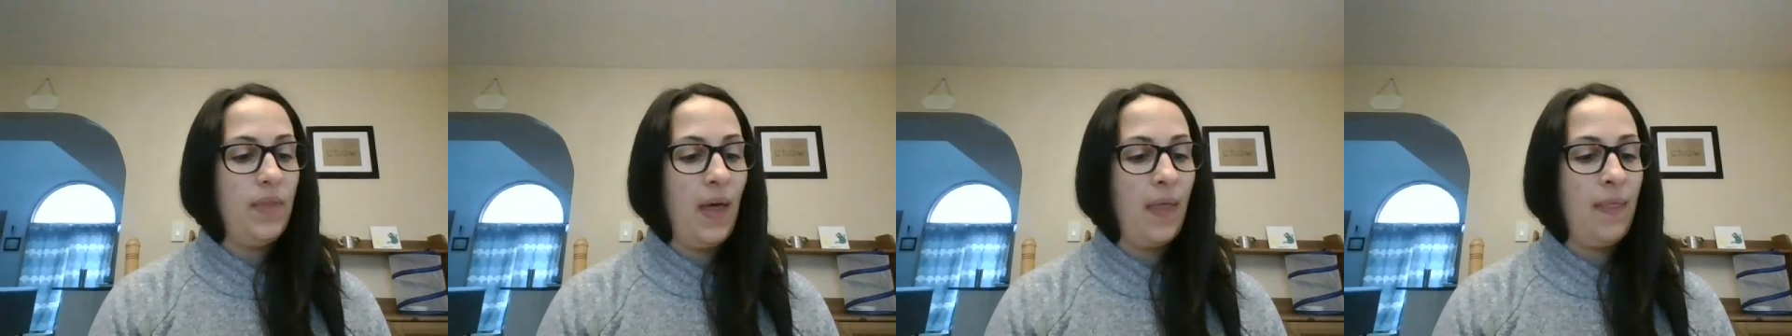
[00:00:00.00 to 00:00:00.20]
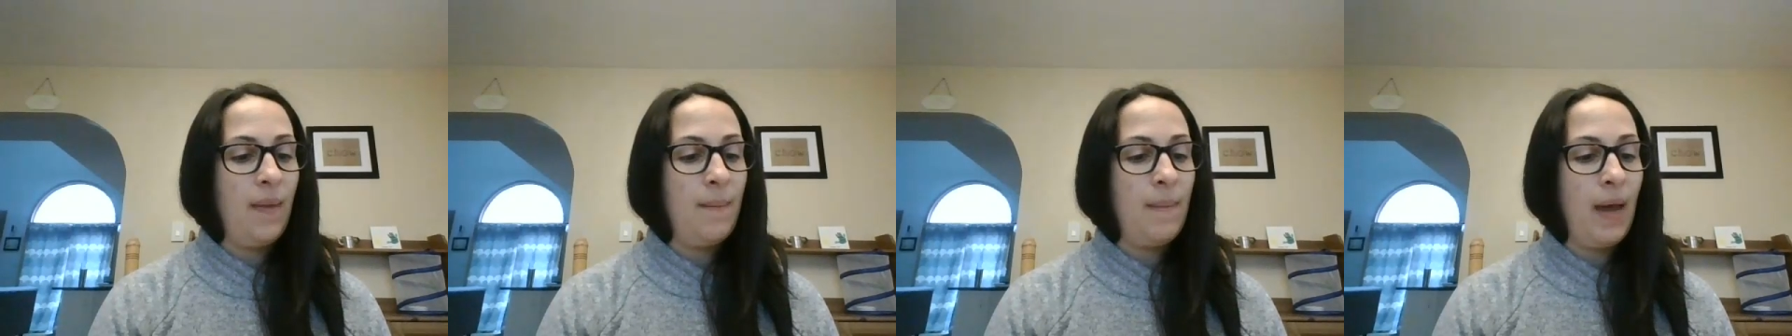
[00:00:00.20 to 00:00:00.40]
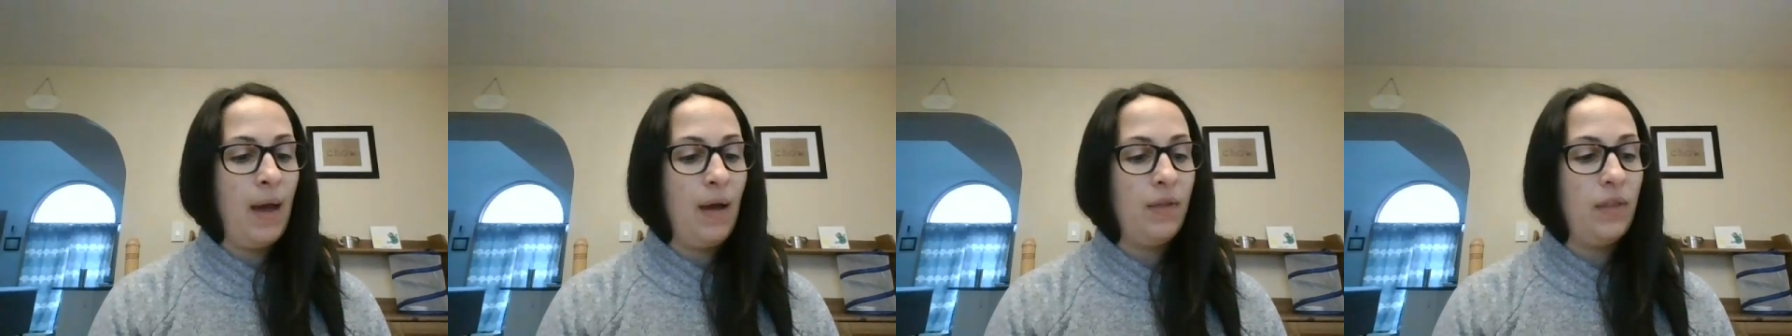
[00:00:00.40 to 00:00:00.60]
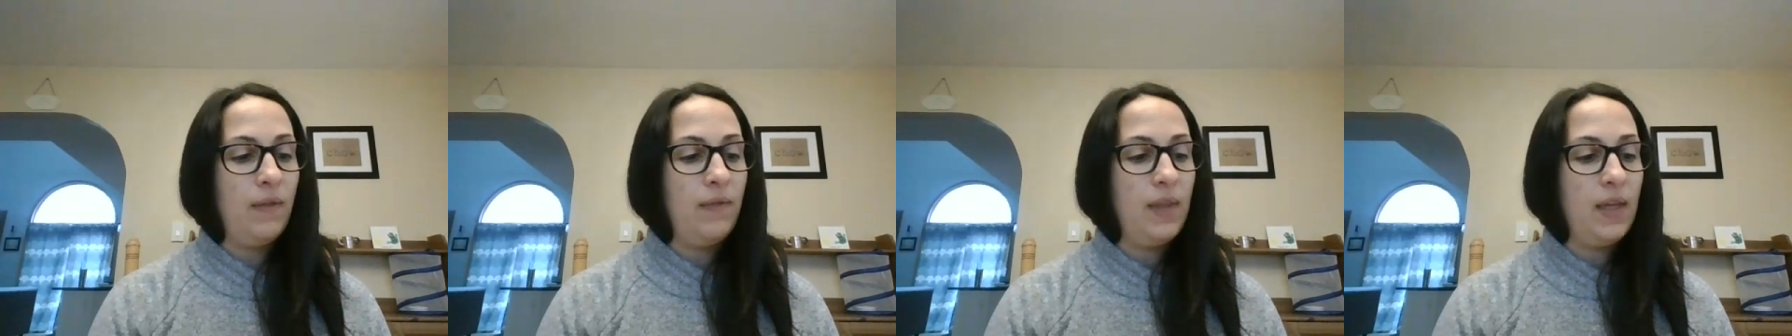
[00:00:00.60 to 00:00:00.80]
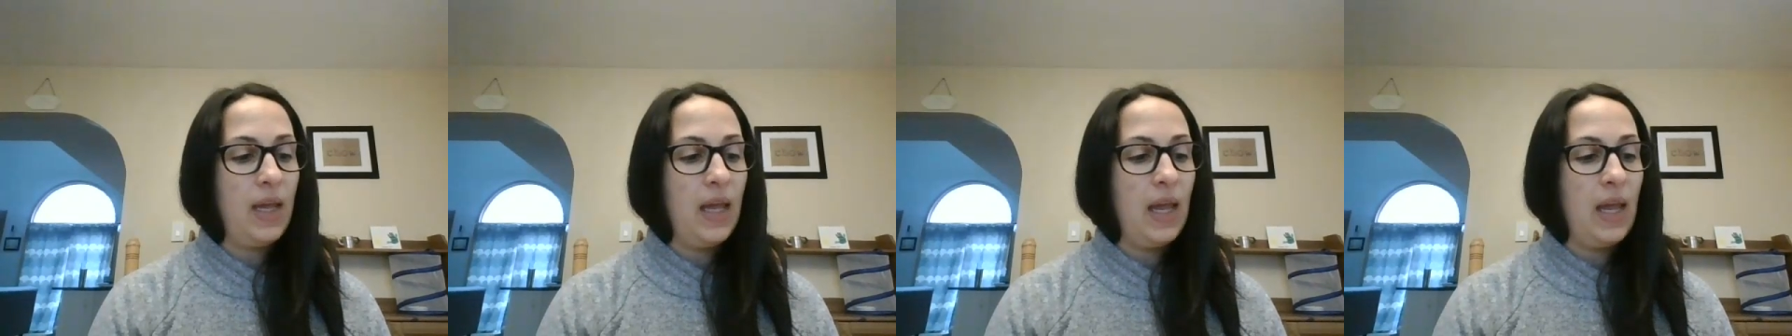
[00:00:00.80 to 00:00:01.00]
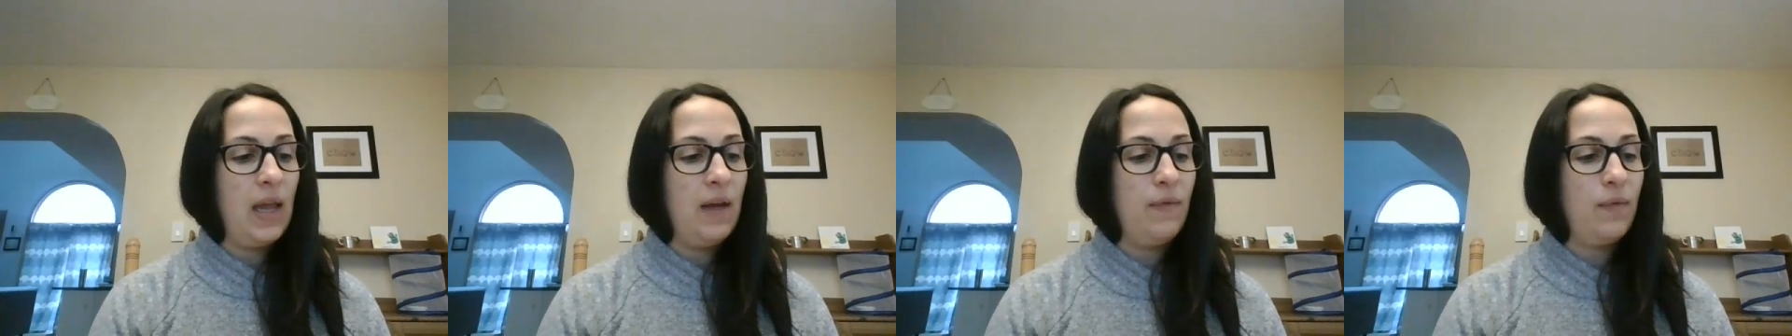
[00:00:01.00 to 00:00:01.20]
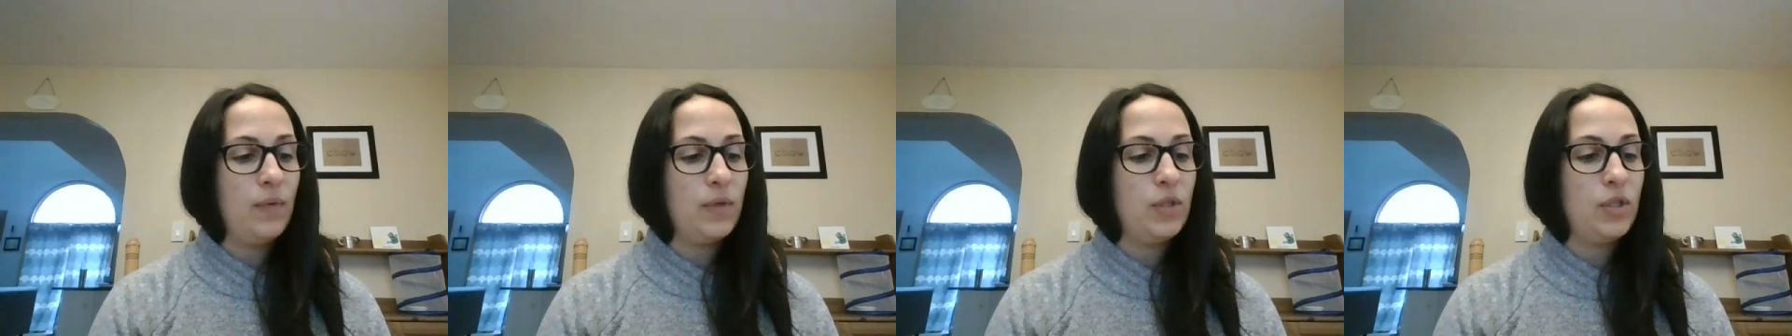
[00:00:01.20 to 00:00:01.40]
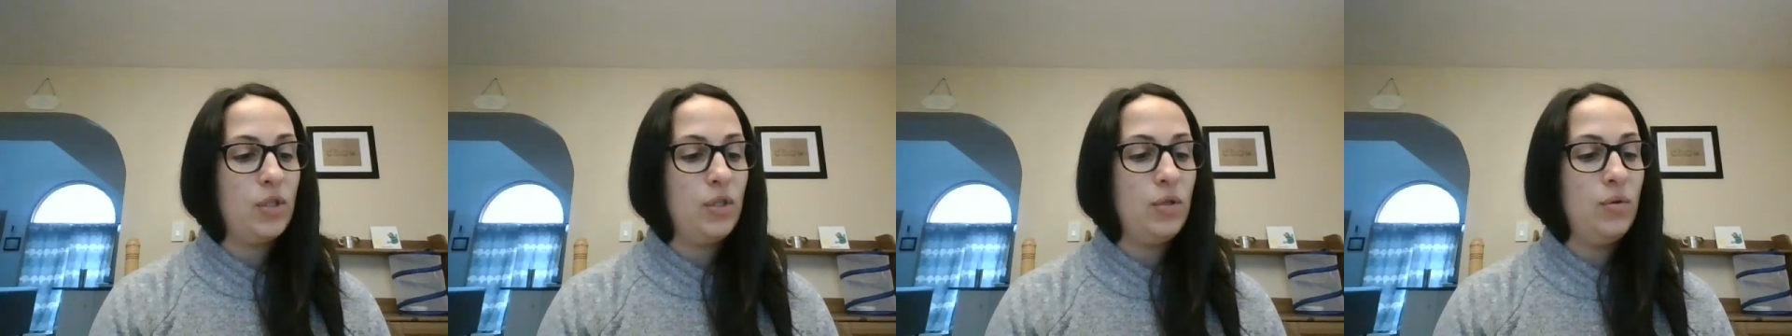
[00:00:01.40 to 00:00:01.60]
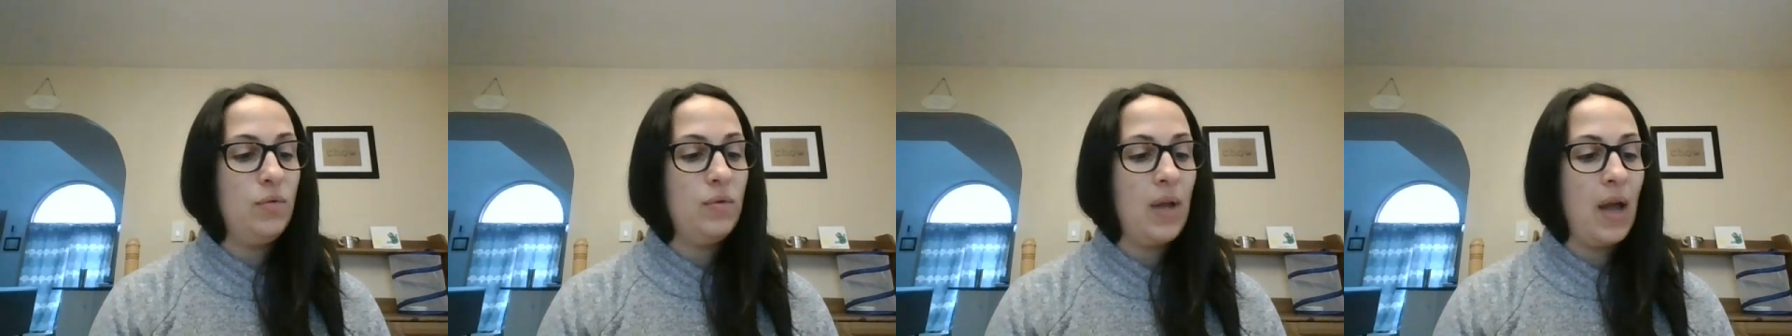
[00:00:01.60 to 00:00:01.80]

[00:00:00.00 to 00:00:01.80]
that the mouth of the cave was too